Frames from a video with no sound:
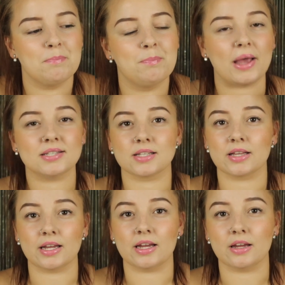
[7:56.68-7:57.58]

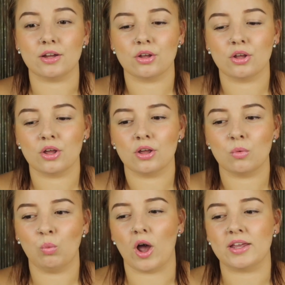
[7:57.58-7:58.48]
basically
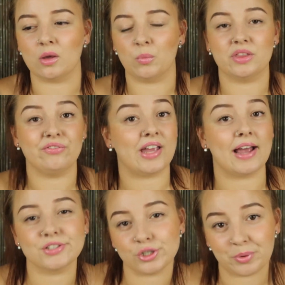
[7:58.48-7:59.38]
working with the
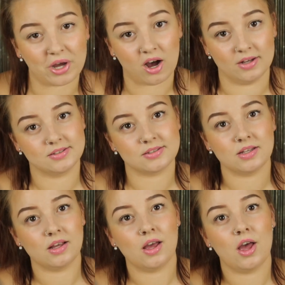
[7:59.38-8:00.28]
V8 supercars,
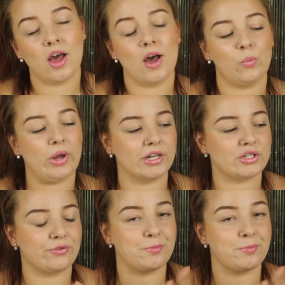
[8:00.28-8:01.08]
which for